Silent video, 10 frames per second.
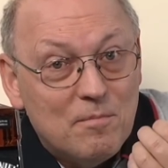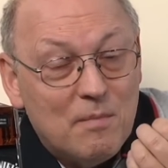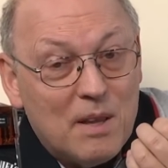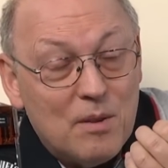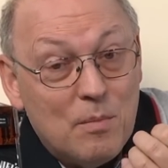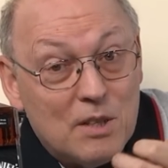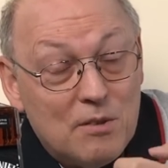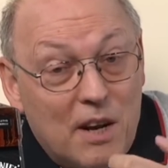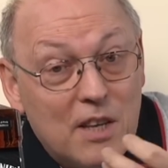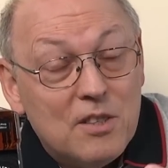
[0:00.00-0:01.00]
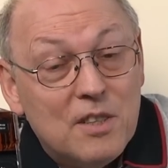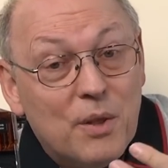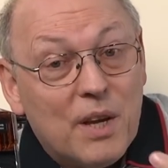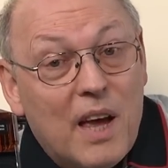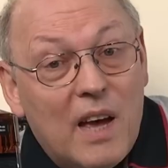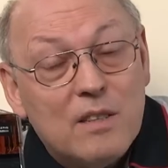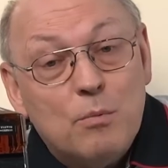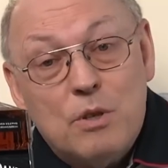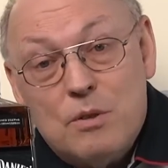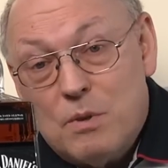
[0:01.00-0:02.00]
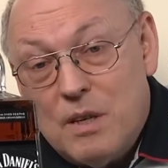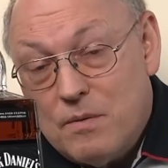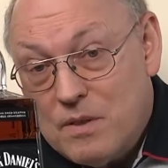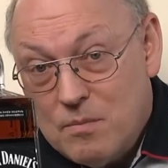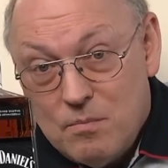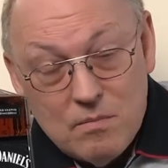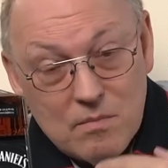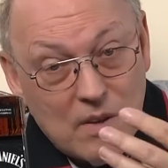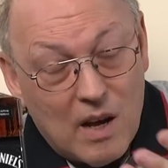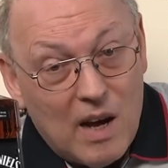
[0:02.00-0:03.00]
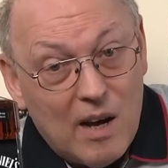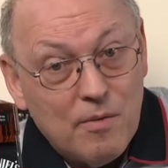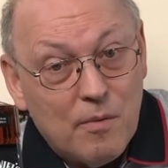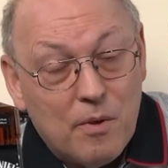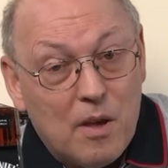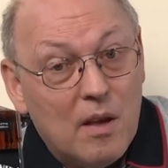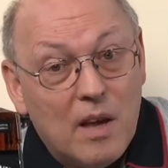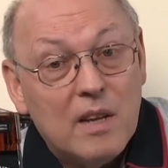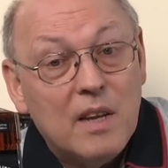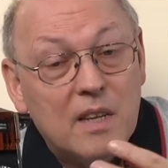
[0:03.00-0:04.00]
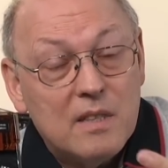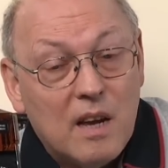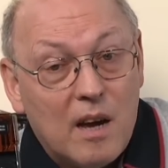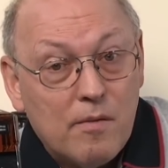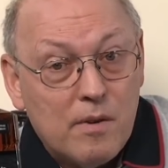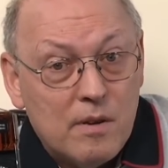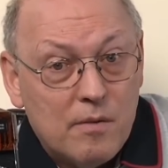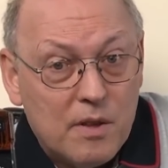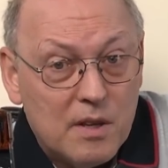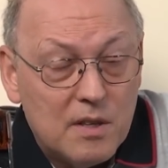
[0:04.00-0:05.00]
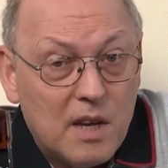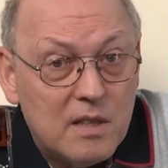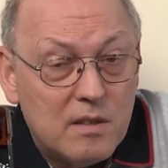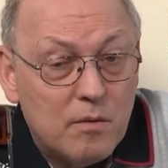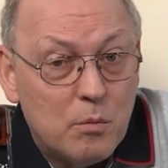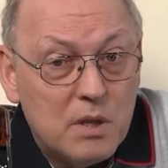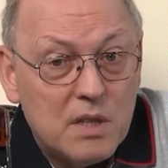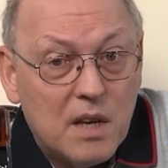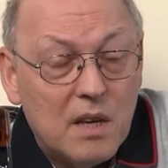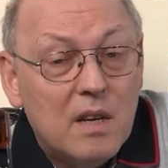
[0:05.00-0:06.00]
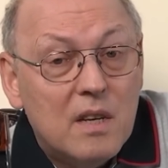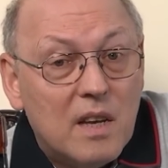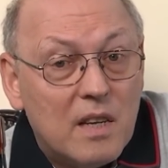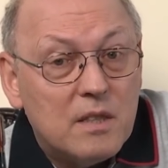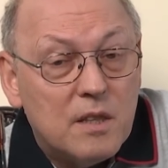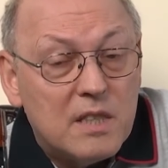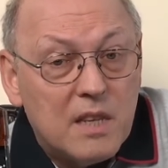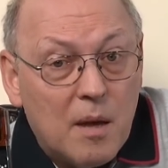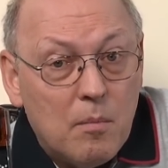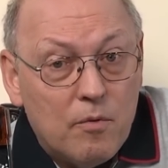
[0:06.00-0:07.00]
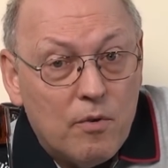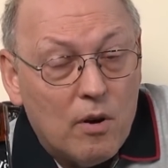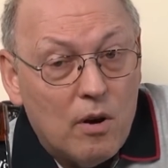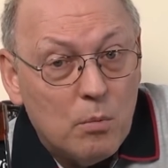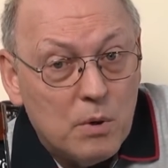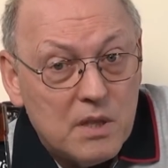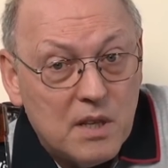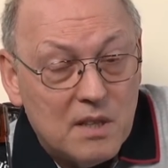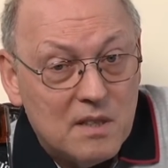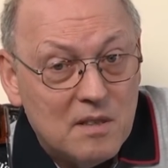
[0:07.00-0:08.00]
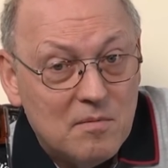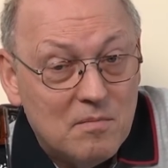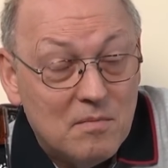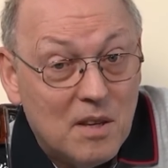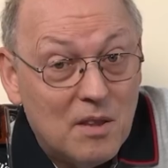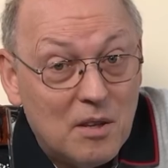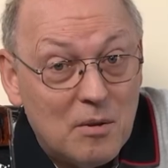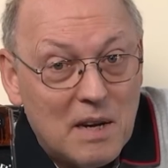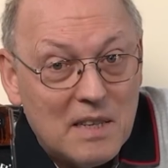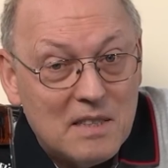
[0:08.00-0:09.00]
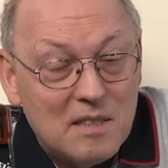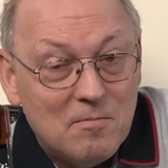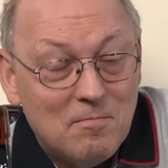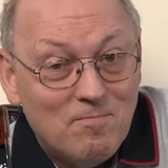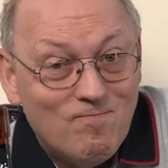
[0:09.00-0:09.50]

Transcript: but the maturation in the cask, which gives half of the, at least half of the taste of a whiskey, is the same for all whiskies in the US.